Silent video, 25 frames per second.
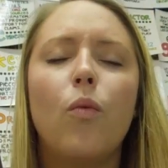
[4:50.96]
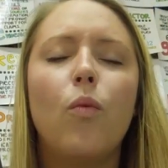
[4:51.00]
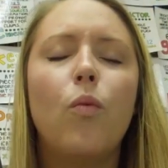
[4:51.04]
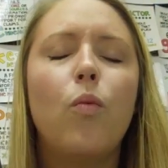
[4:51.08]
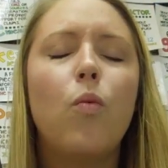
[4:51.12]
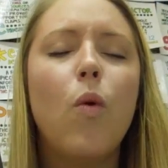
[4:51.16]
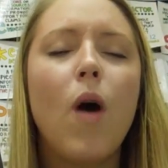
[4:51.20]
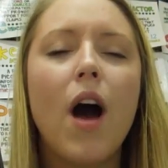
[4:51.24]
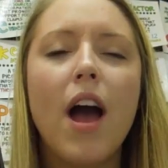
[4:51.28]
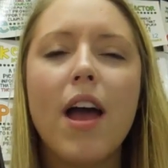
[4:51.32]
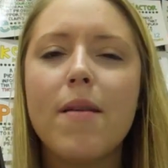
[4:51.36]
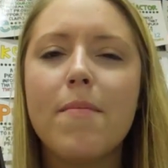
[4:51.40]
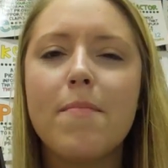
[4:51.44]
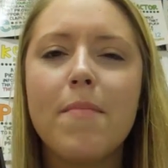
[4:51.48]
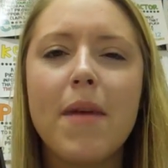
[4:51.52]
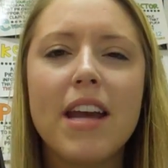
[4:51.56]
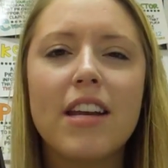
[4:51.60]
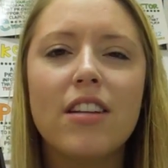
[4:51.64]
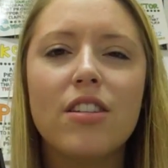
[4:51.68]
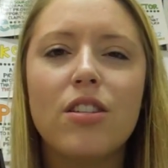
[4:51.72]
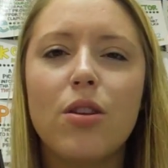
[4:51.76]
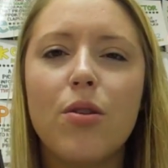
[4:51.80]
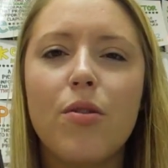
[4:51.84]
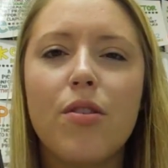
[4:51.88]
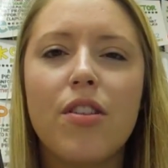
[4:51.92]
What
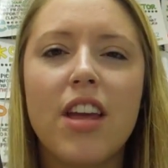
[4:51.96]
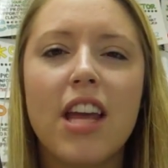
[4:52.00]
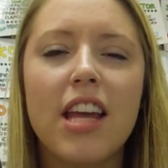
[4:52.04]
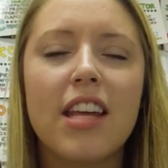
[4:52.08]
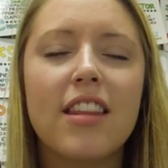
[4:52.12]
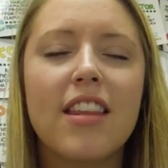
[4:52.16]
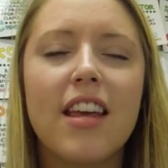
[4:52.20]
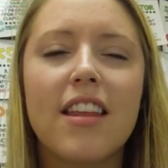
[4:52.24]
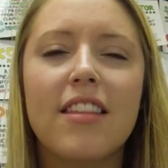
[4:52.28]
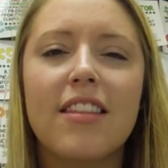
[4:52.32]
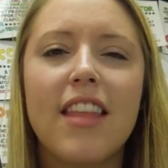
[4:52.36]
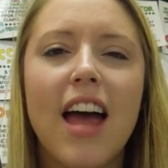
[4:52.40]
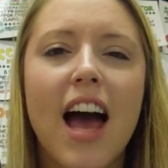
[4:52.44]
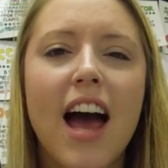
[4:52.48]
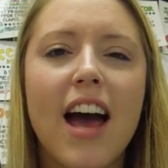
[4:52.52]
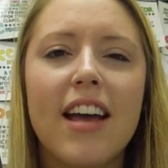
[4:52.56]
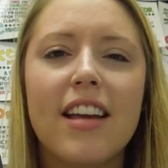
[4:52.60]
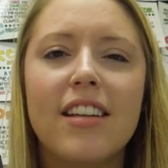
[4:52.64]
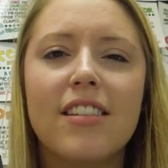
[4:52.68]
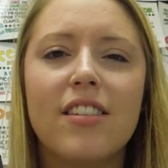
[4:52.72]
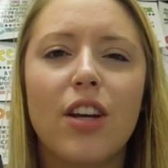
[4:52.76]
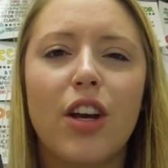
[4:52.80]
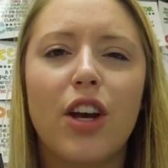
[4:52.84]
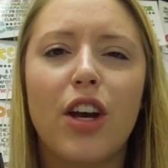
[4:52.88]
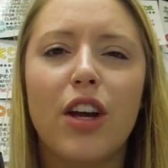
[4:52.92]
makes you think that
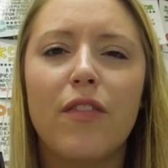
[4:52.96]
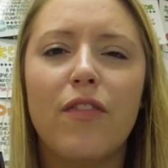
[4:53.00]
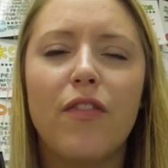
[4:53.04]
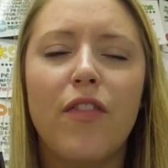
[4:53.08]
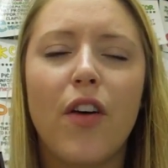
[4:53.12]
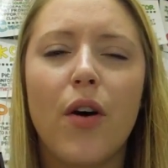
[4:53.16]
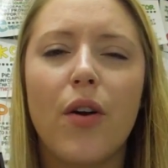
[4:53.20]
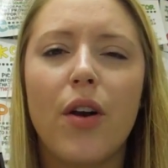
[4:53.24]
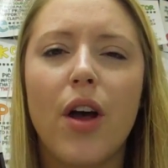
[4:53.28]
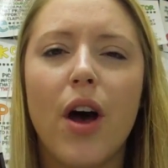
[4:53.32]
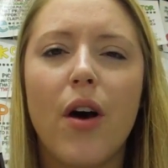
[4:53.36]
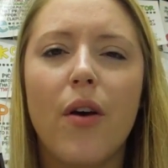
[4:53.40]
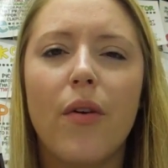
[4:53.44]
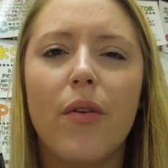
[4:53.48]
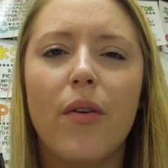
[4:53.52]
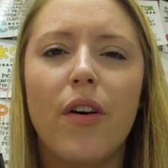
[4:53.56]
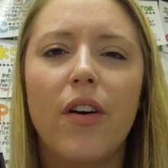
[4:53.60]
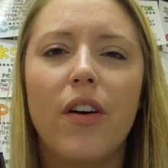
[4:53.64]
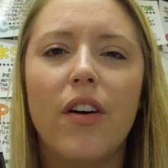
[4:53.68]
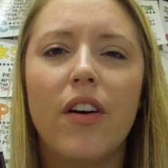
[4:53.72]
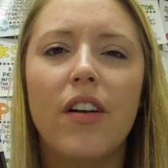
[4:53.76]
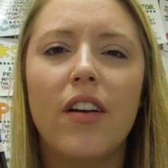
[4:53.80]
that is a good photo?